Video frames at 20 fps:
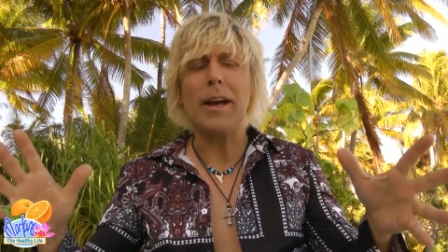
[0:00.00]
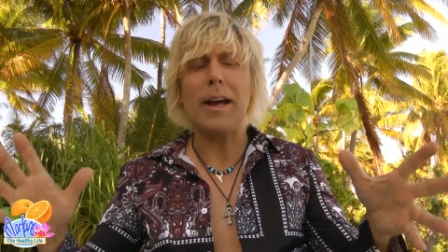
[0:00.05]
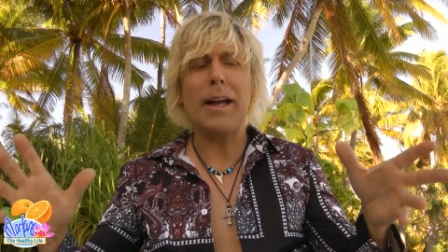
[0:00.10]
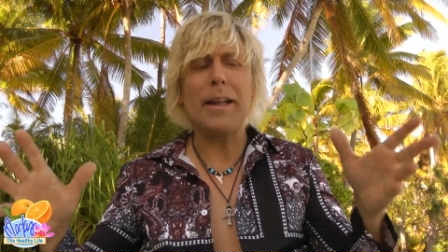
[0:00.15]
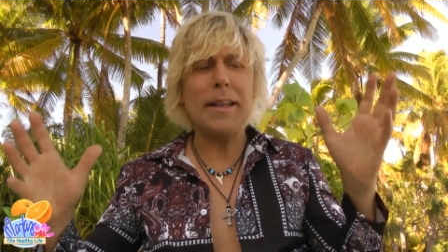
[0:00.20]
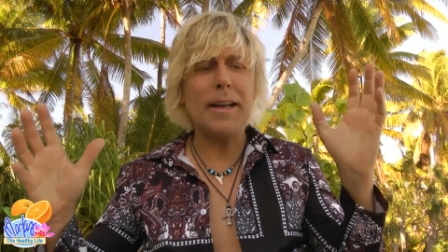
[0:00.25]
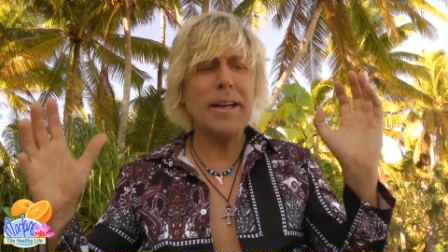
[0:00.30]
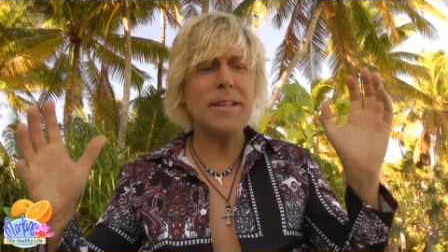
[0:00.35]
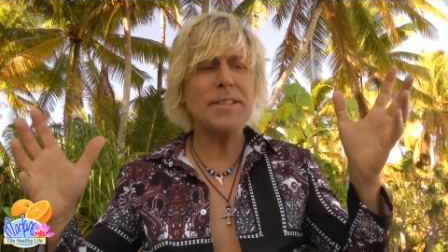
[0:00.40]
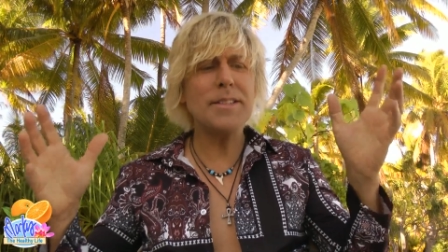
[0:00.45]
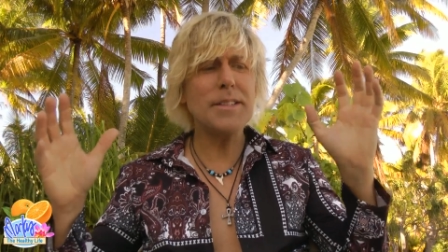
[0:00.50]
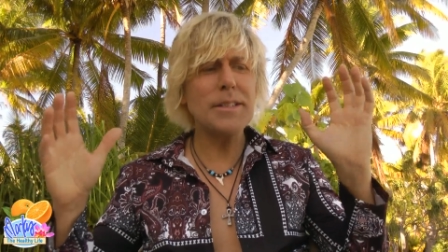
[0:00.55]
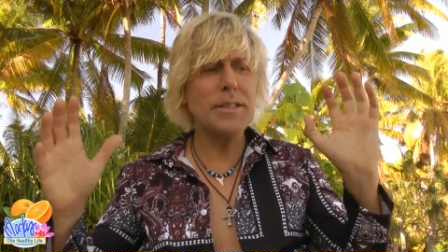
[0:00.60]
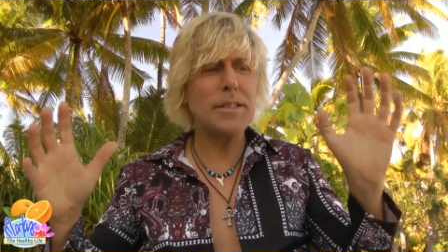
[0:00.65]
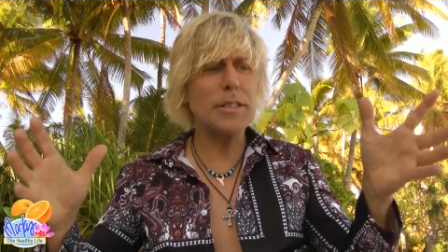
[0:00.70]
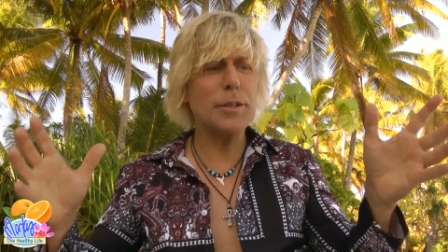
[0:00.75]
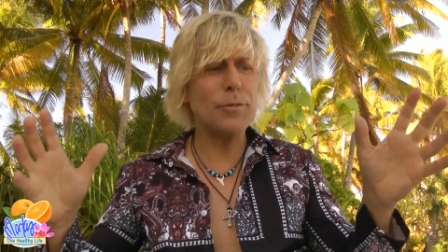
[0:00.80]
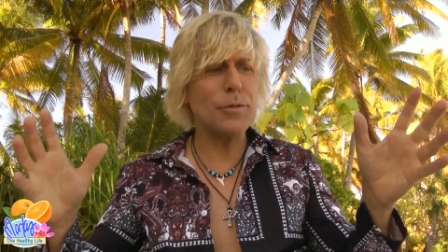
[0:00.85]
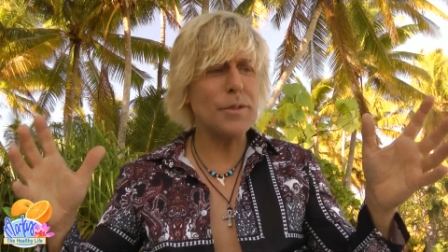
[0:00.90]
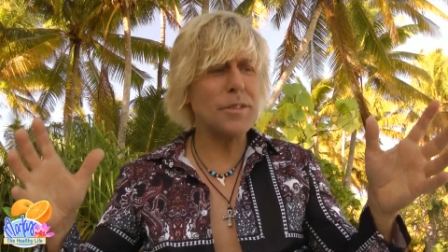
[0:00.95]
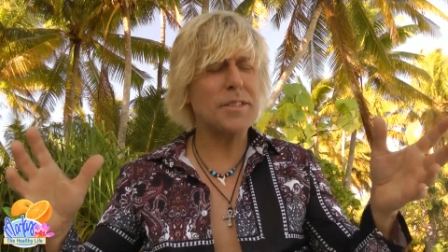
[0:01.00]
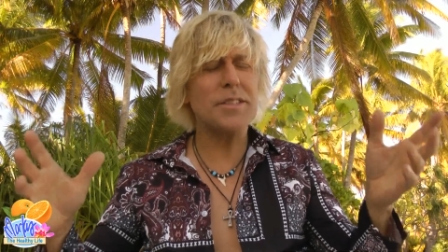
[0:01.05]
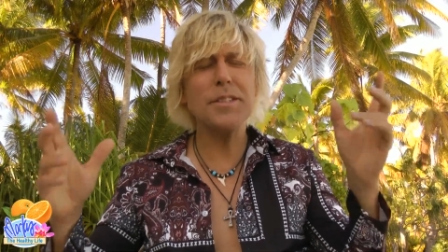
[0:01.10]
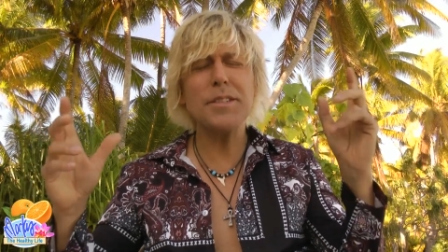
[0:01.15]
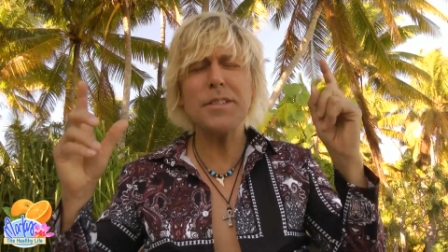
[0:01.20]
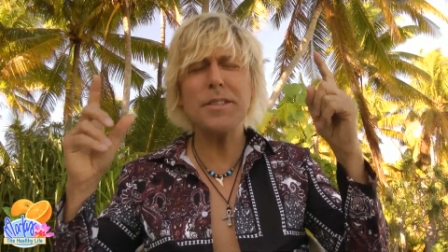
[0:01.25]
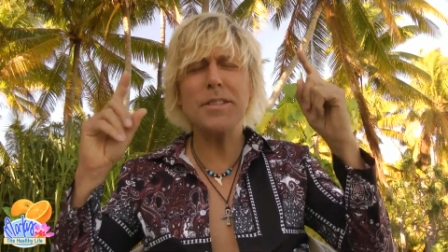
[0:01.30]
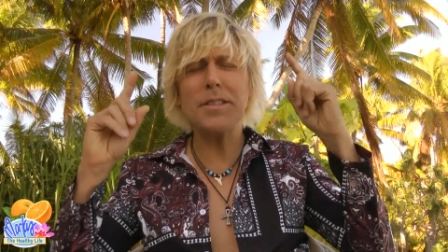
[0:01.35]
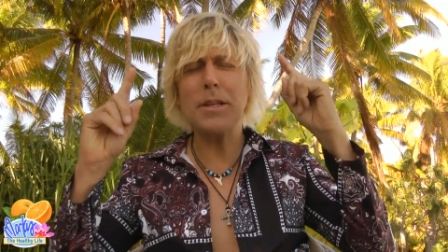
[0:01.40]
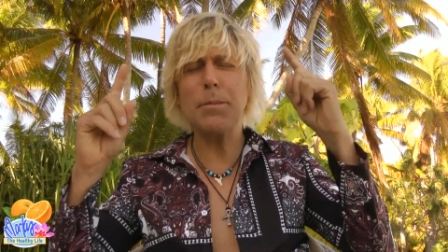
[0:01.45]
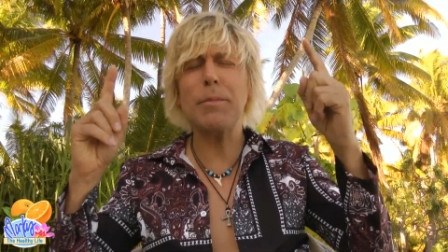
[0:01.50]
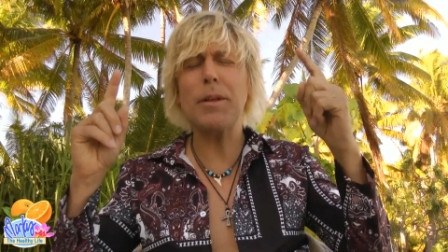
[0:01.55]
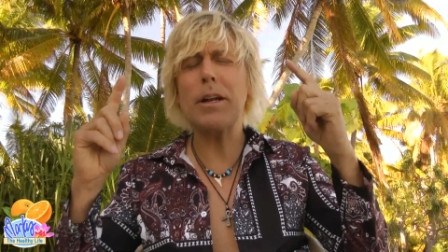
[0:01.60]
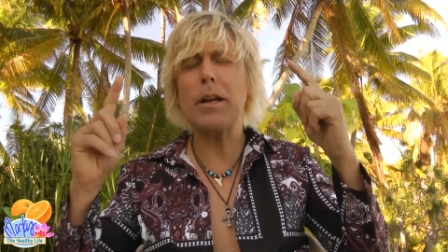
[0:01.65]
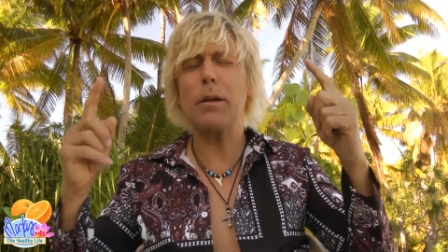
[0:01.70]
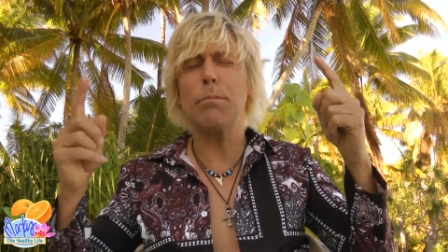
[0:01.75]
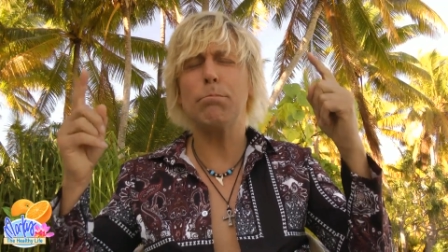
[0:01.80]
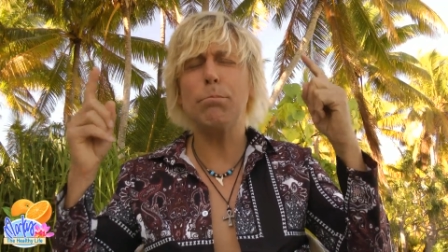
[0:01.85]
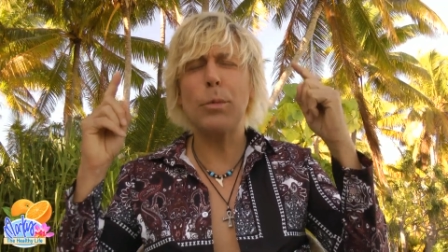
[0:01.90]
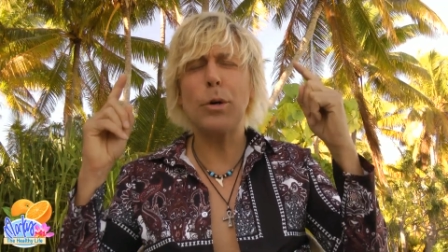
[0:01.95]
And that's the difference. This is something
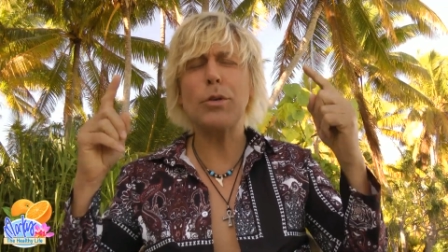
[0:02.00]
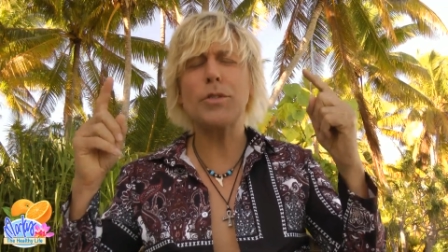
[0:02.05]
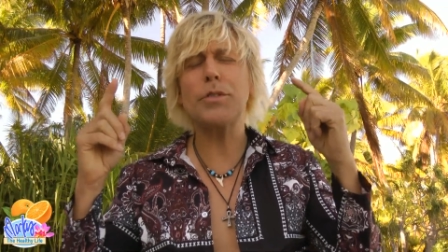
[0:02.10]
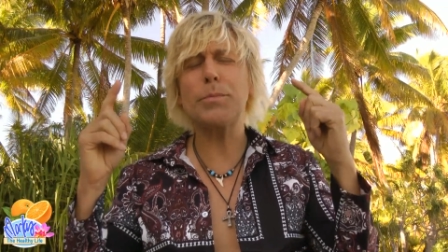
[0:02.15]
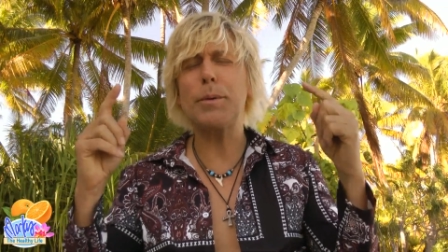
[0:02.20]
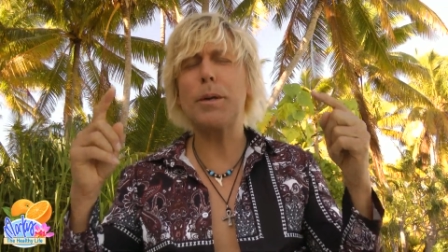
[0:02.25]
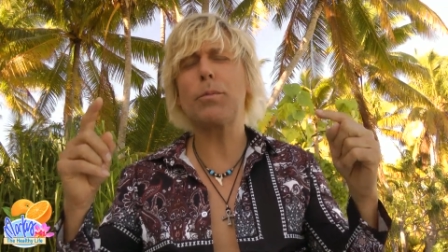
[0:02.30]
that most